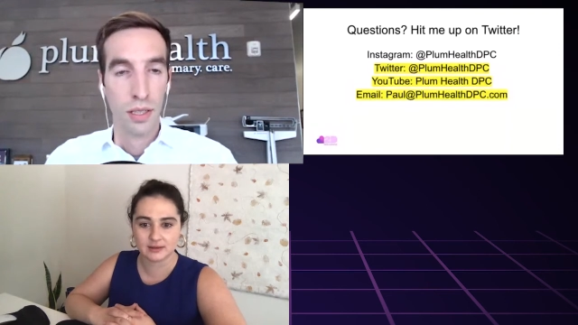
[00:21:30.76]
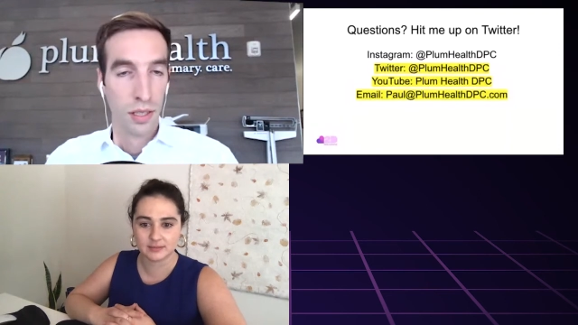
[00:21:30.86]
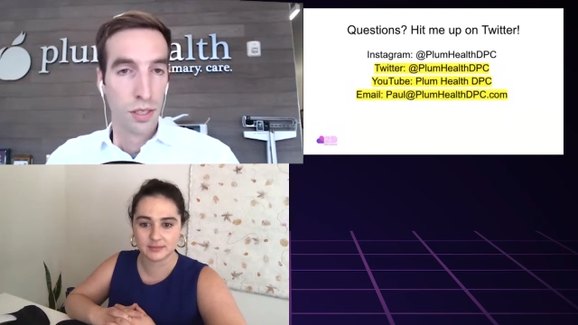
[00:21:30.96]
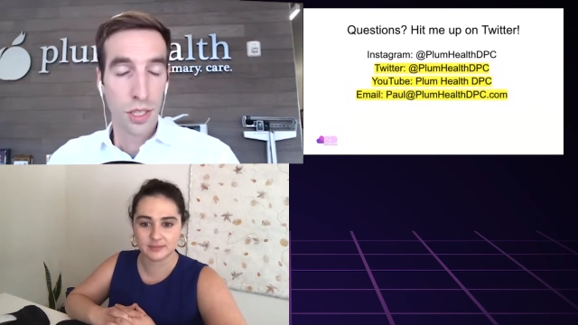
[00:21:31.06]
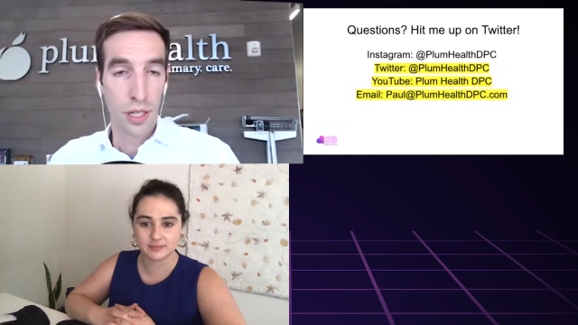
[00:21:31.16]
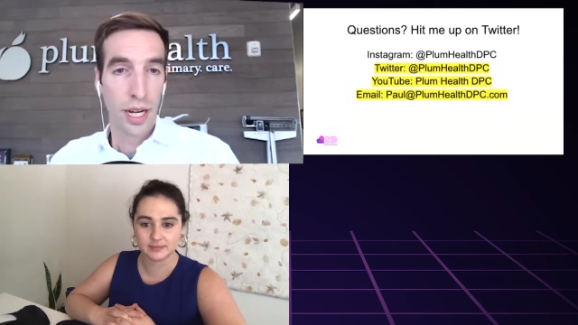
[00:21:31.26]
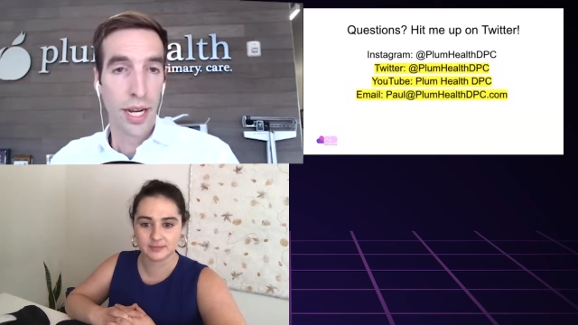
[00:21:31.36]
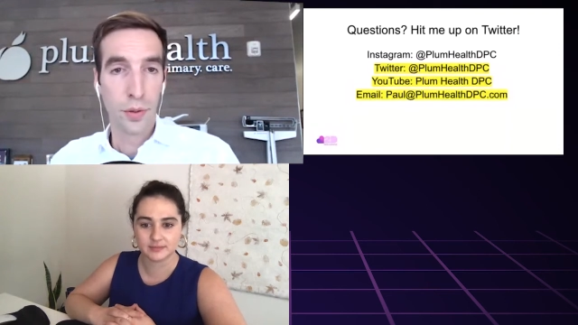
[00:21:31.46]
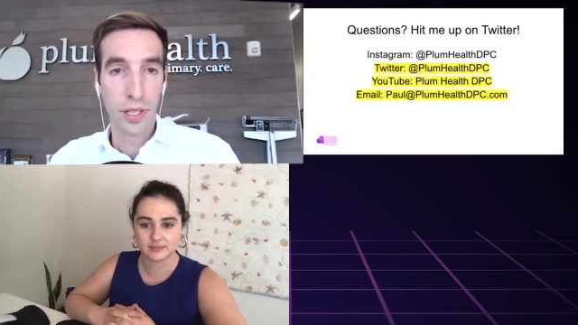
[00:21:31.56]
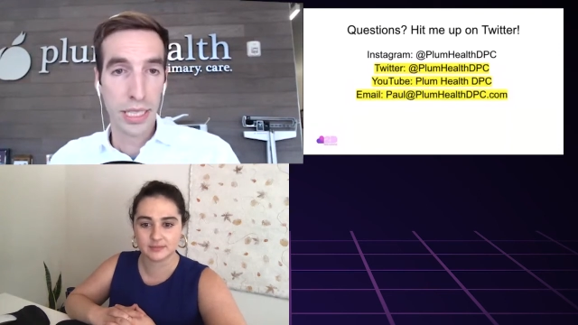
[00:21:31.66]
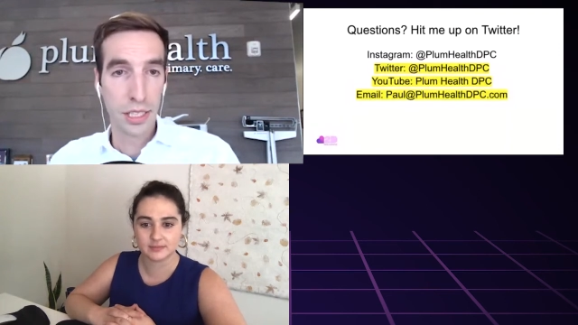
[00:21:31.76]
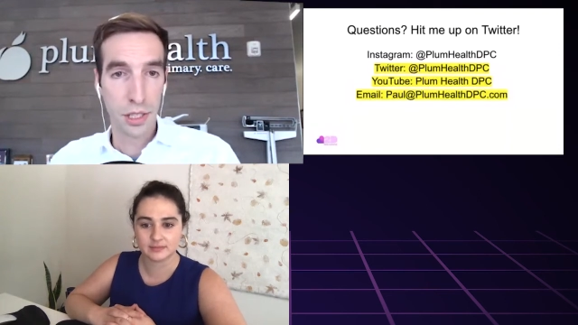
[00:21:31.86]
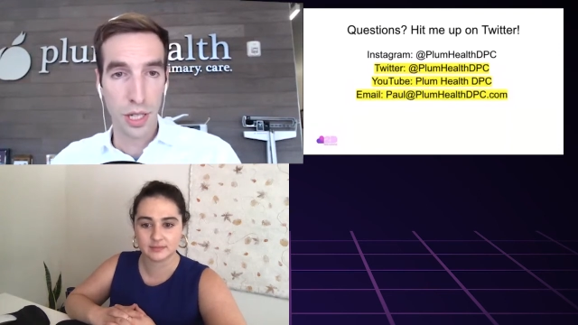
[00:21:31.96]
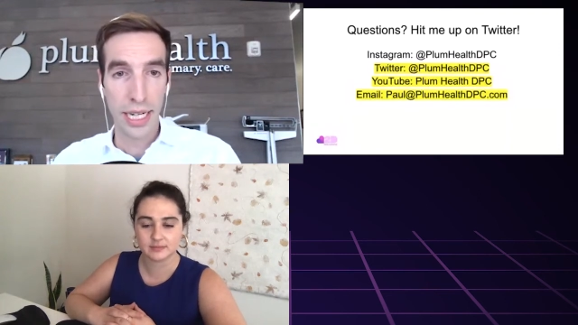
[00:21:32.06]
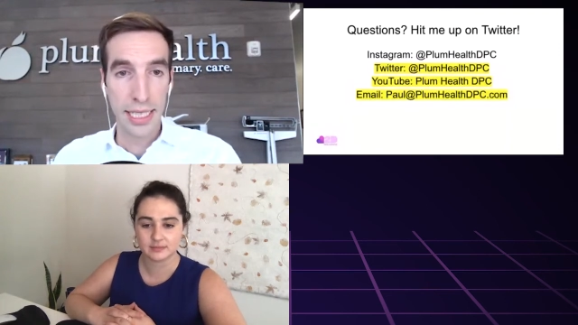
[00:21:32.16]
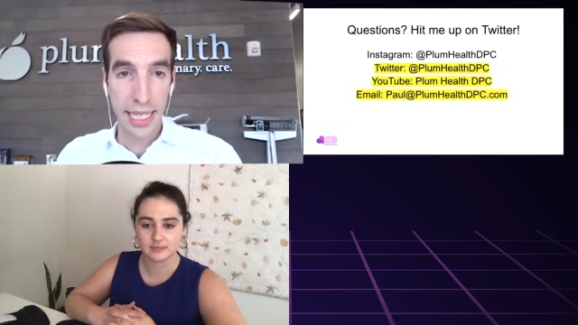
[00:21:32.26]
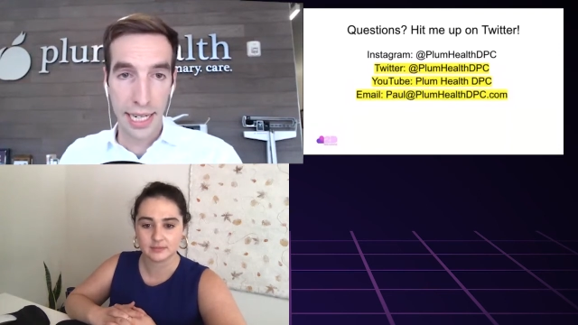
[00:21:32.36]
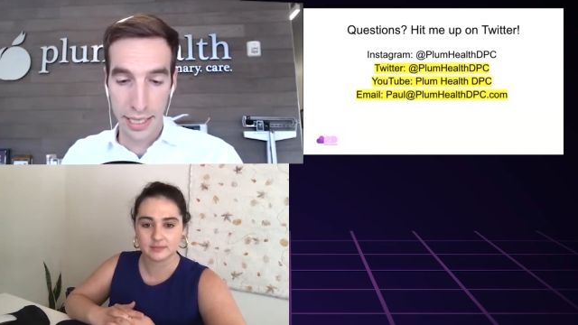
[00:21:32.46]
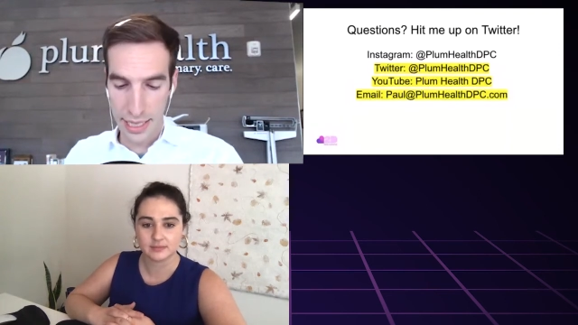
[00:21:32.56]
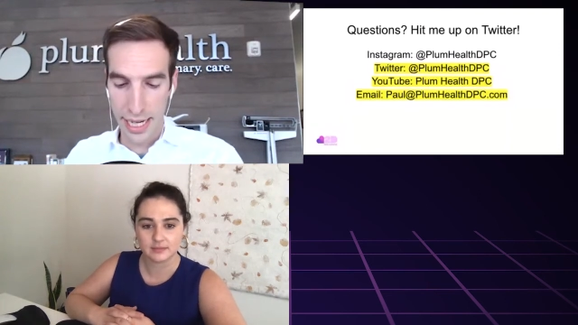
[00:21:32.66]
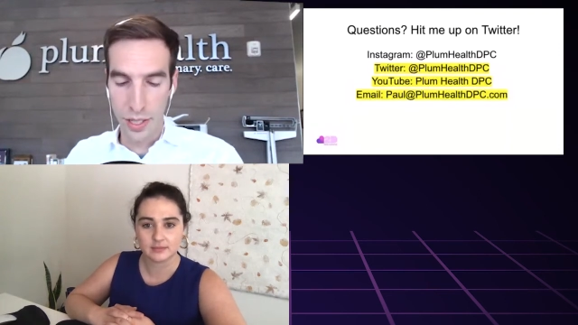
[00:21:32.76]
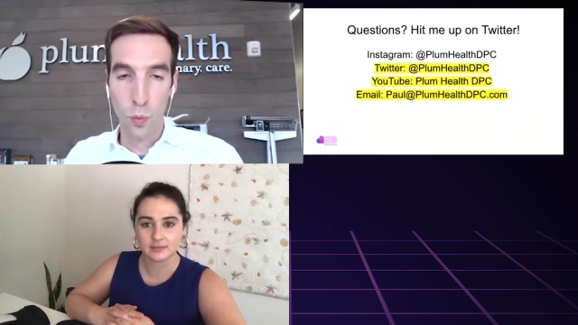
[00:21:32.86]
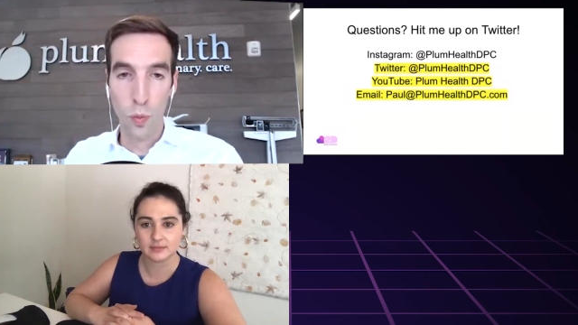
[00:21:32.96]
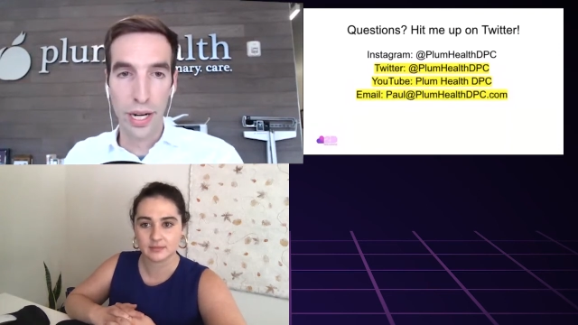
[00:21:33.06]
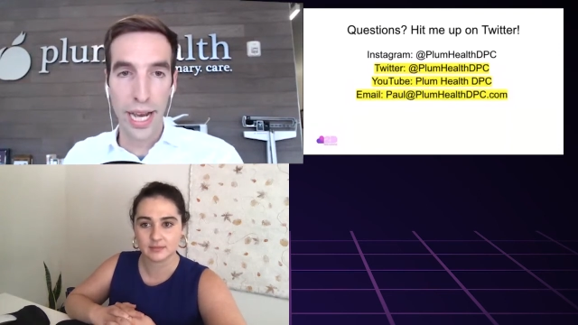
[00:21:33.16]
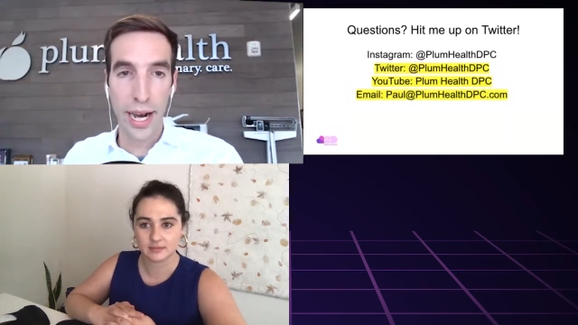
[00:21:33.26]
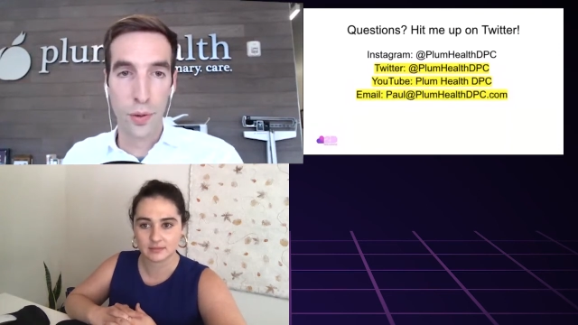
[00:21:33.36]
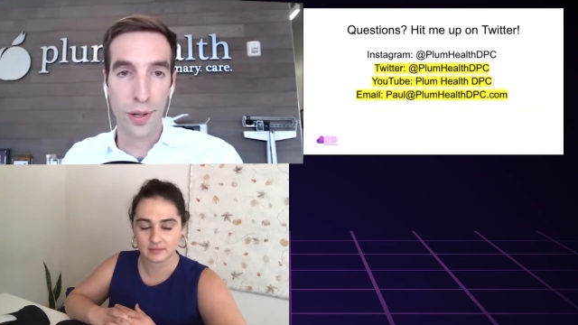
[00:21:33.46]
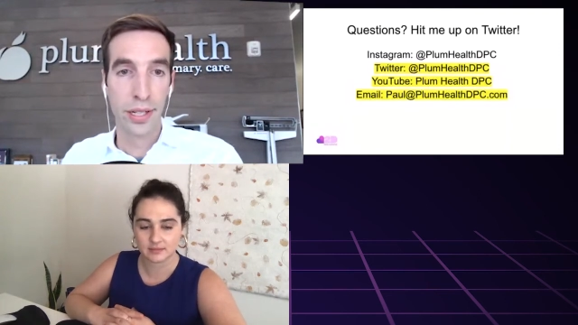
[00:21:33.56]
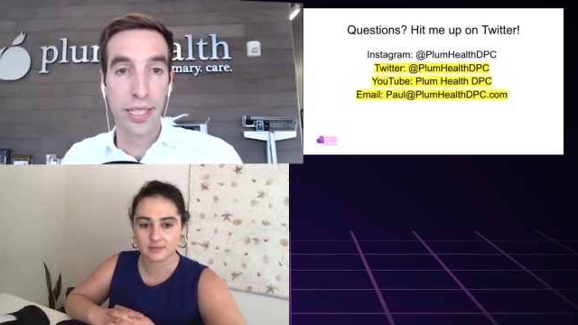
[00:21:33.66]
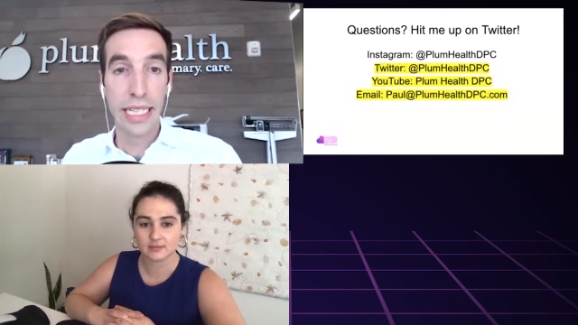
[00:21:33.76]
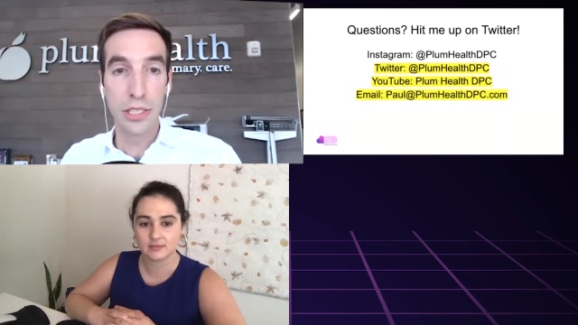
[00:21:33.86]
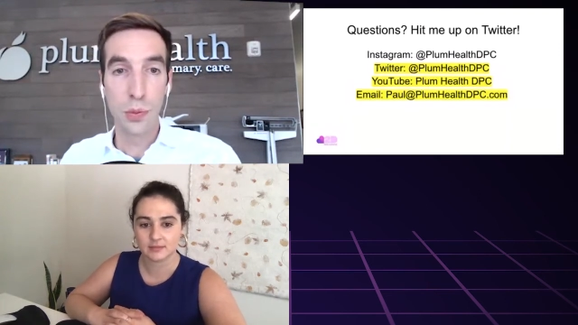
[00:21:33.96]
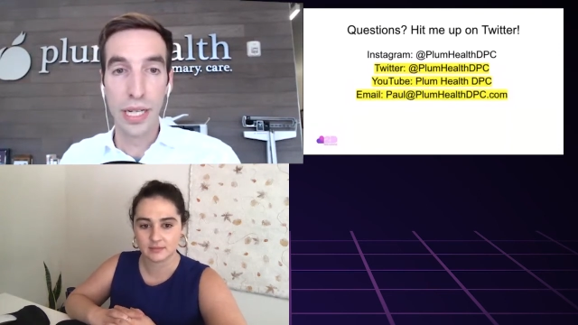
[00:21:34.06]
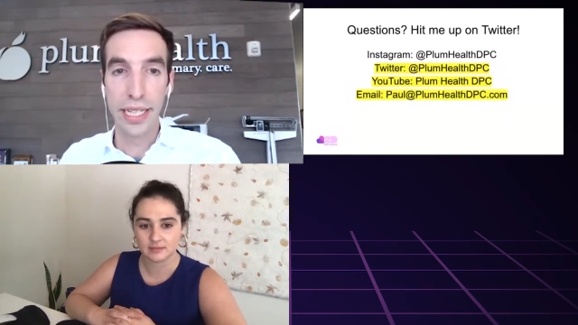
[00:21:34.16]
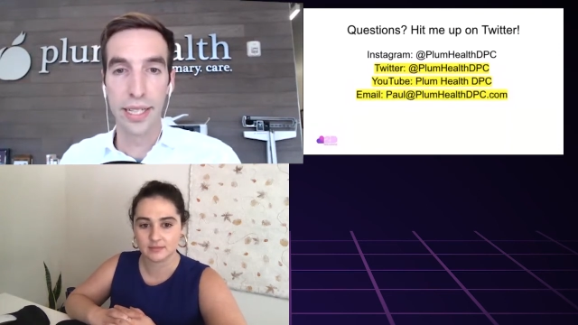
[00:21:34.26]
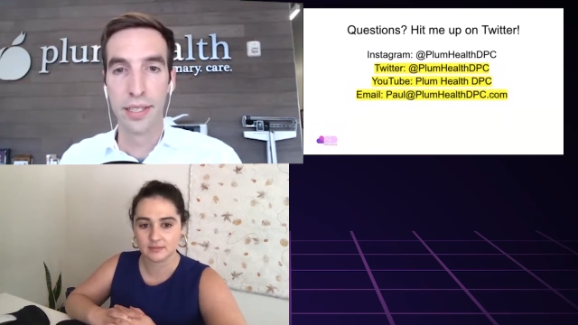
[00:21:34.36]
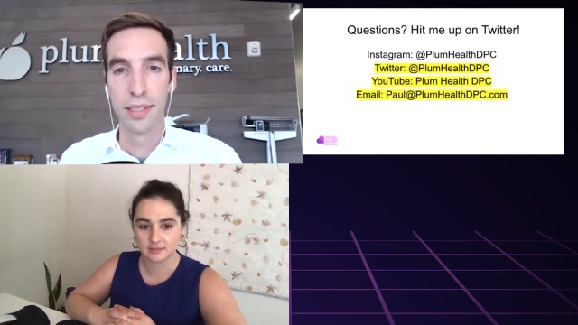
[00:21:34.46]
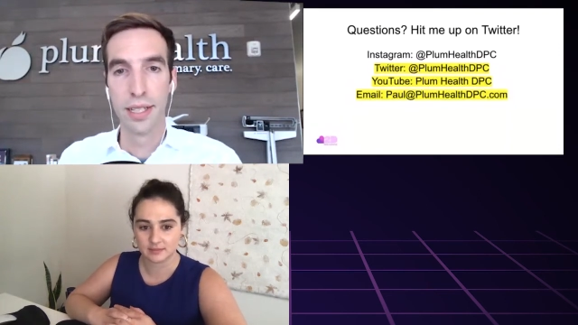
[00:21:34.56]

Speaker 1: Sure. I really just try to set aside 1 hour each week.